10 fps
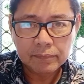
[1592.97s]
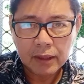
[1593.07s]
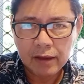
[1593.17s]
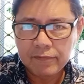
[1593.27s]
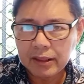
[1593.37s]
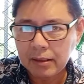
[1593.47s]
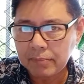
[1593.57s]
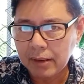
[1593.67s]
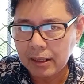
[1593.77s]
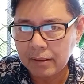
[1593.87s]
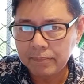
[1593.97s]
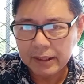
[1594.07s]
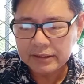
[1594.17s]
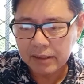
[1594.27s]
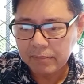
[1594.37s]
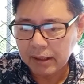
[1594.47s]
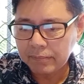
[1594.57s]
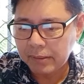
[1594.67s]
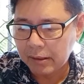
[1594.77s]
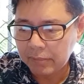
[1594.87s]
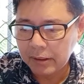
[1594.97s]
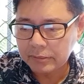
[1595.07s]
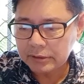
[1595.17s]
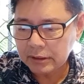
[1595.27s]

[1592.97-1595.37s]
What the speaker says: even the basic math problems.